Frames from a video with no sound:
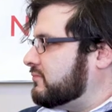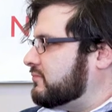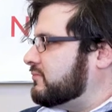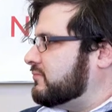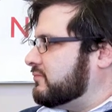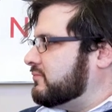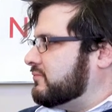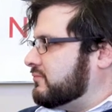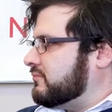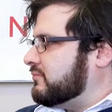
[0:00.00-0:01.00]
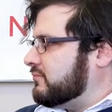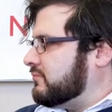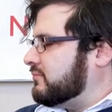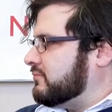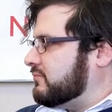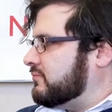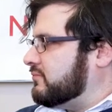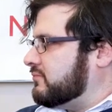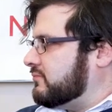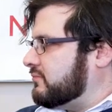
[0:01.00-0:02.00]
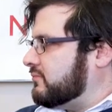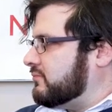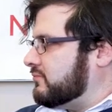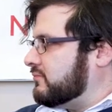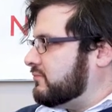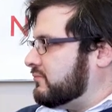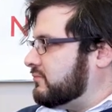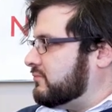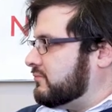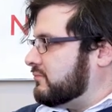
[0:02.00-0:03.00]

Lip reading: (silent)